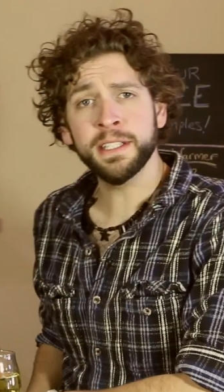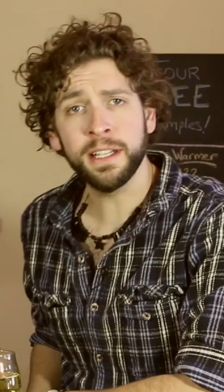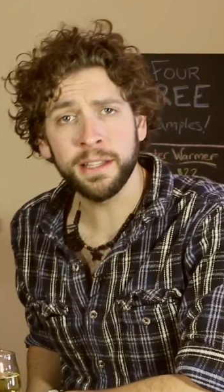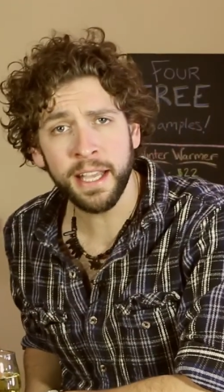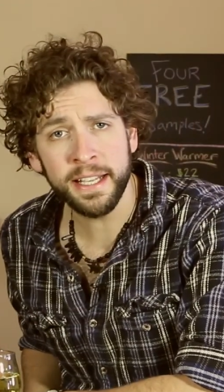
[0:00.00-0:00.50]
is
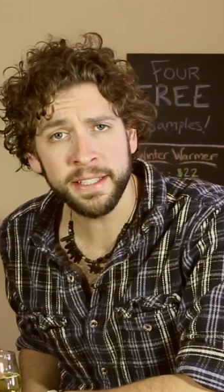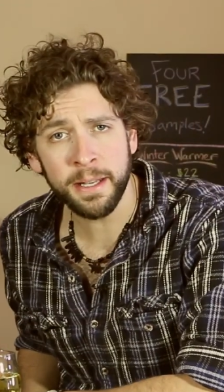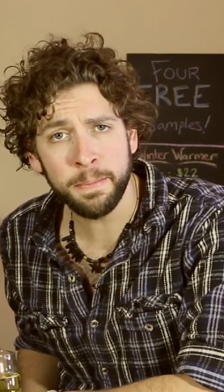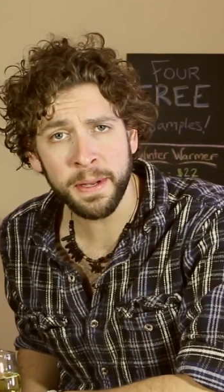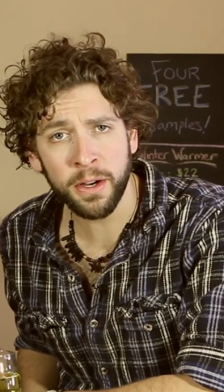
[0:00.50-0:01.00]
a
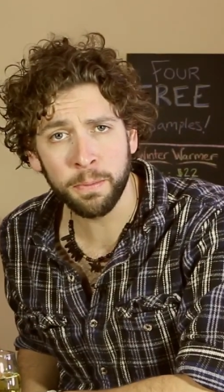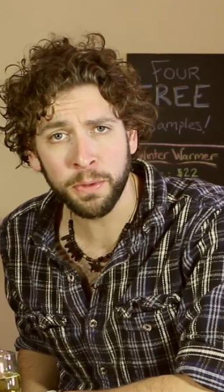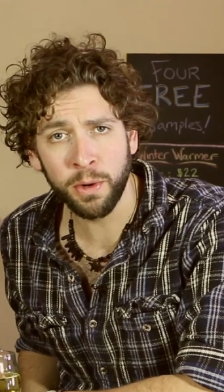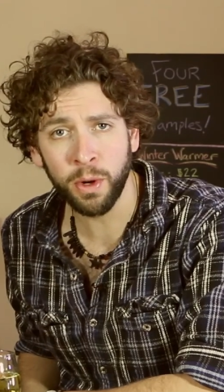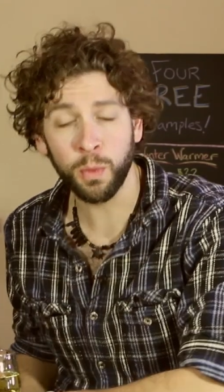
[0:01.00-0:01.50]
lazy beer
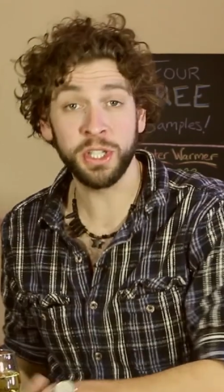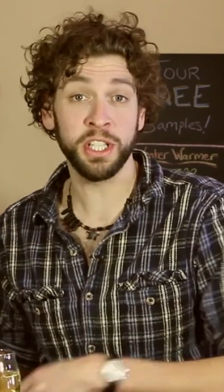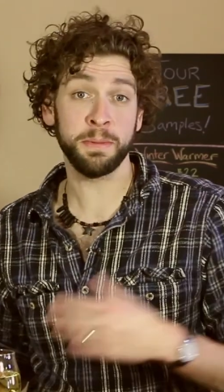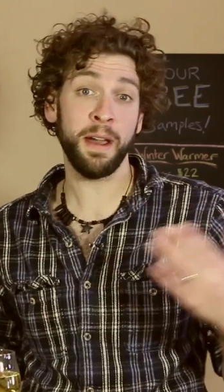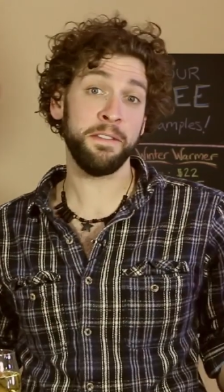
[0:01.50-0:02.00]
brewer, which
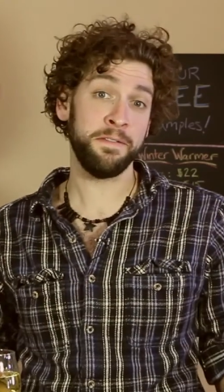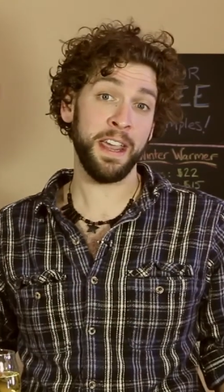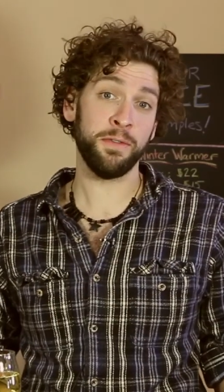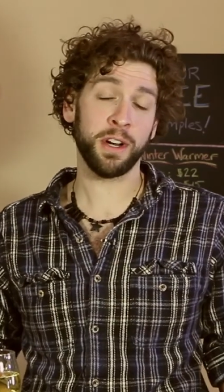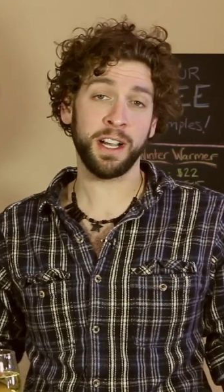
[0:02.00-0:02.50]
is my
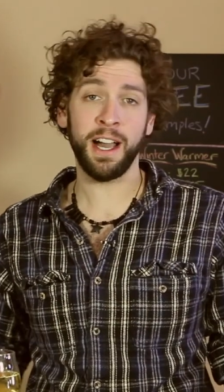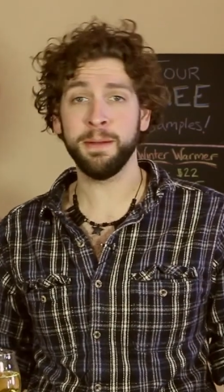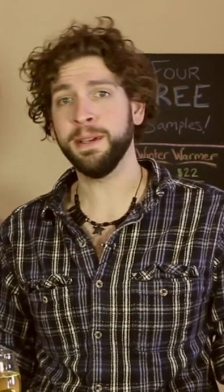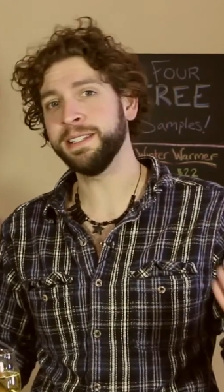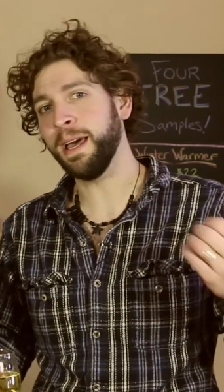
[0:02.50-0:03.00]
favorite
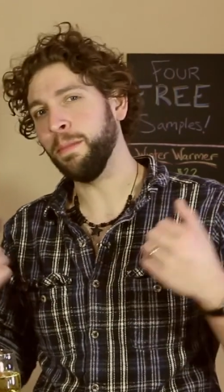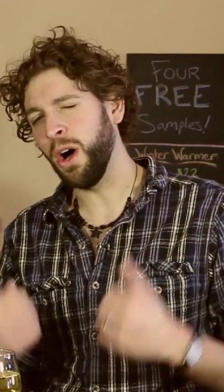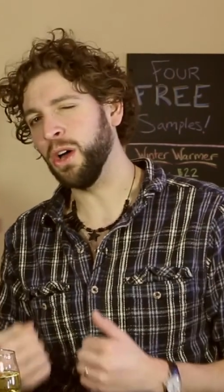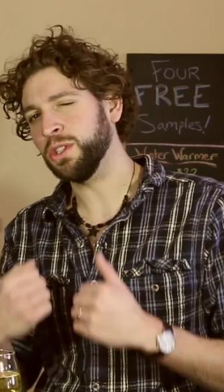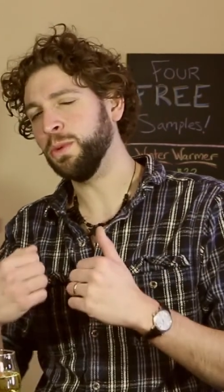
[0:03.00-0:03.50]
kind because I'm
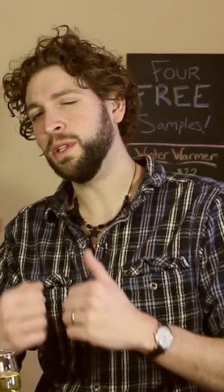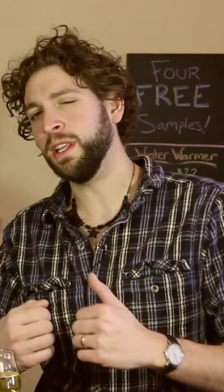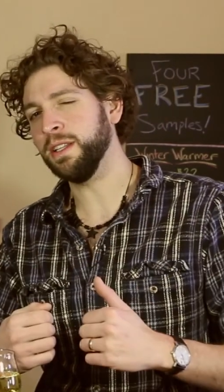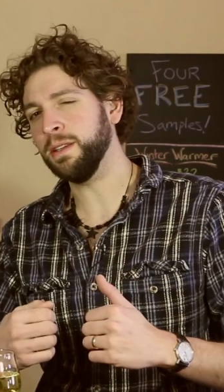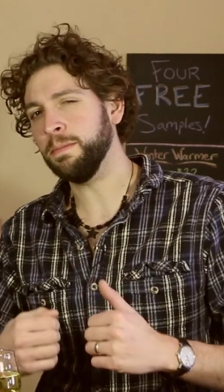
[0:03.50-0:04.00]
also a
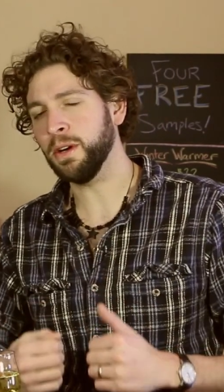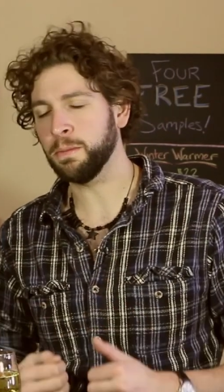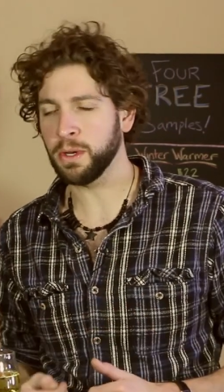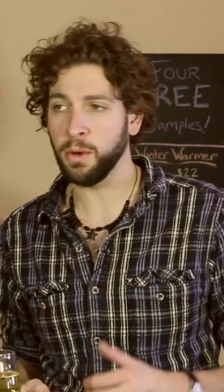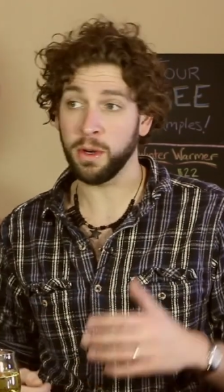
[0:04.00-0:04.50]
lazy beer
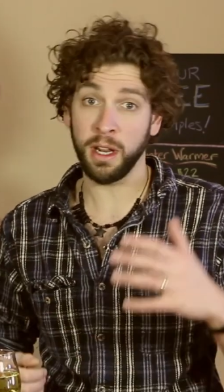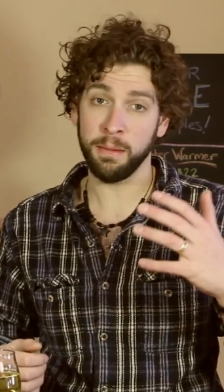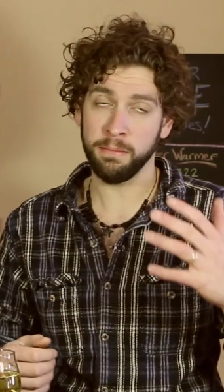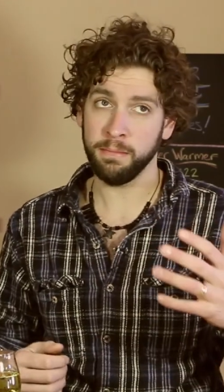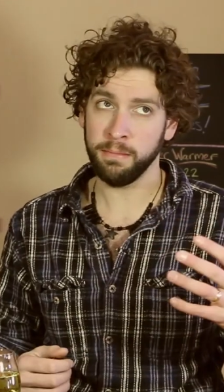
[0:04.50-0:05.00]
brewer and I'm